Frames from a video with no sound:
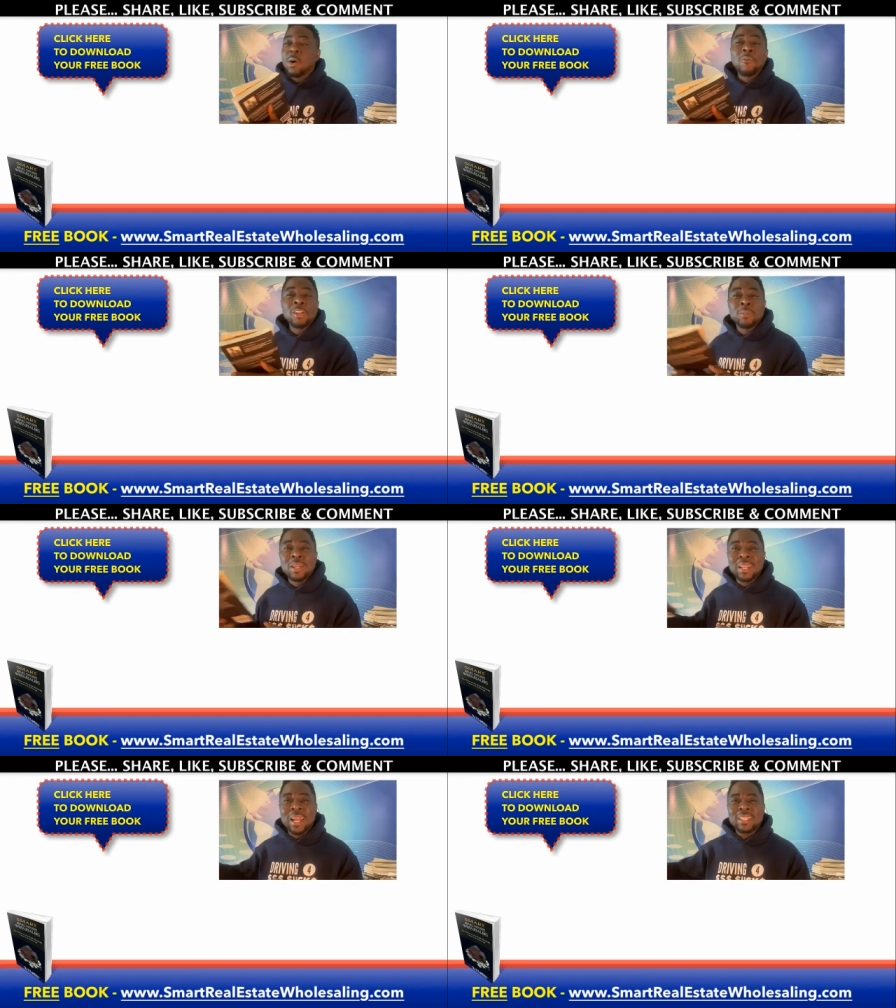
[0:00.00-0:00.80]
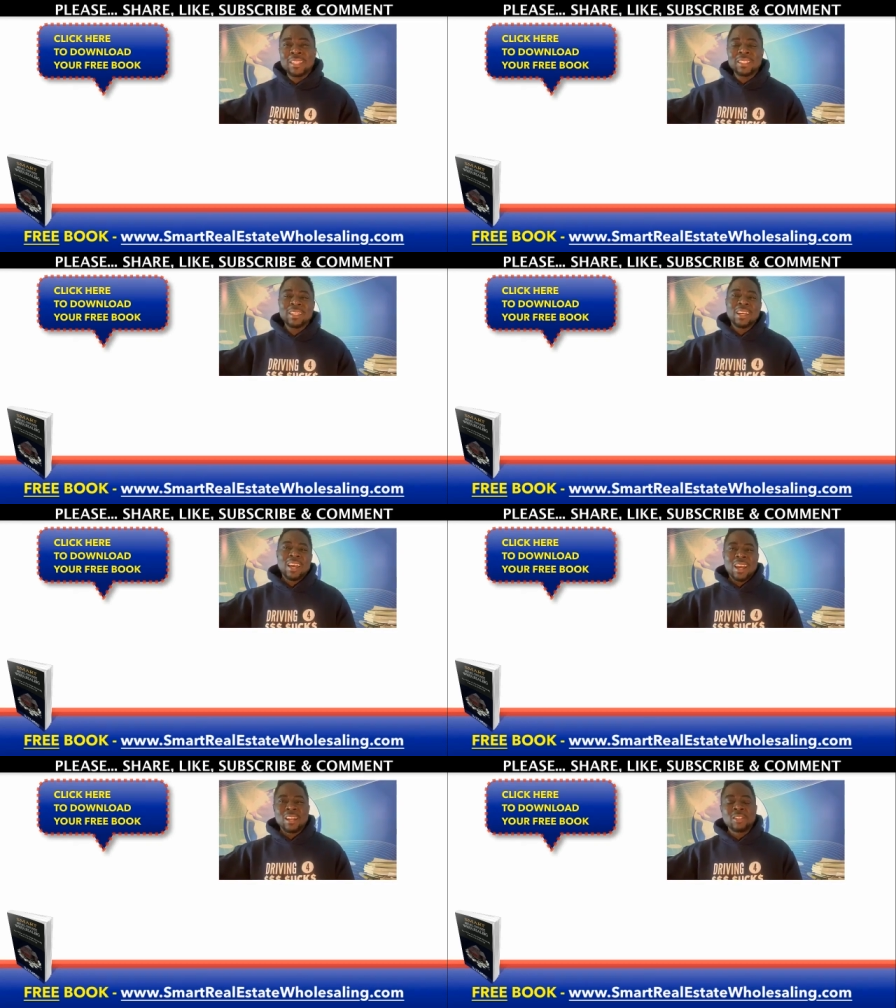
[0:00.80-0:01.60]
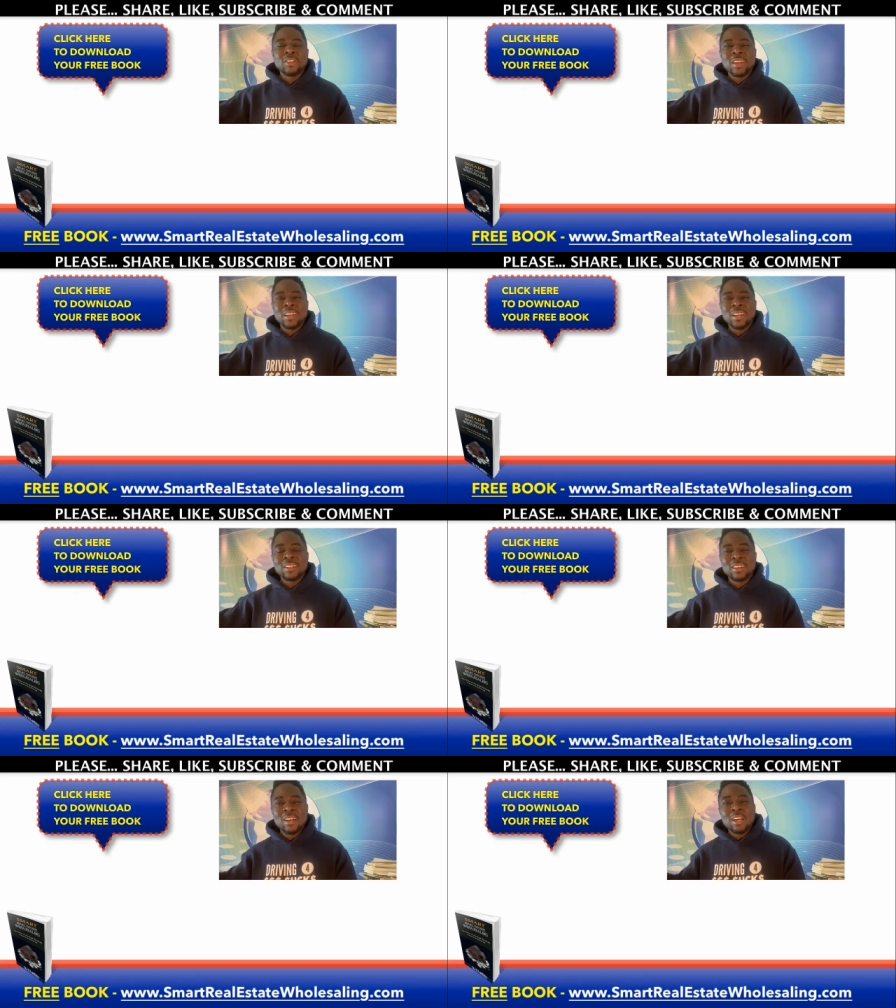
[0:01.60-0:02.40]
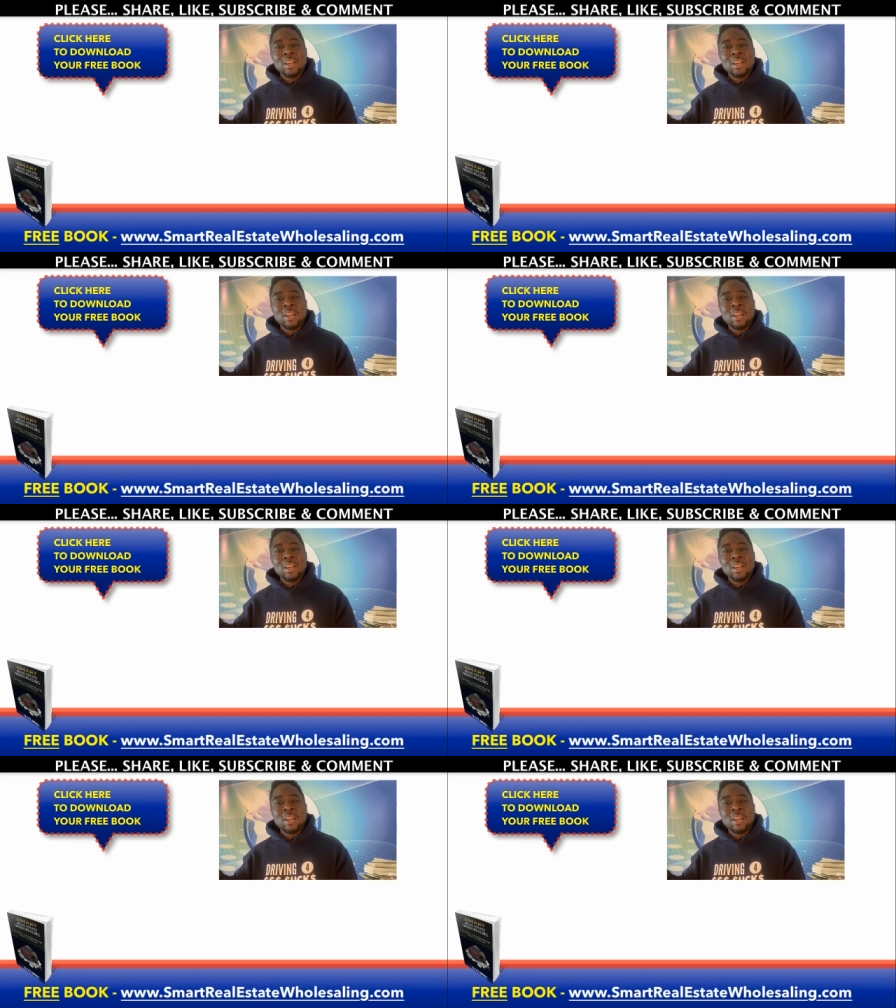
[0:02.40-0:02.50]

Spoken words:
Hopefully you've been enlightened and educated.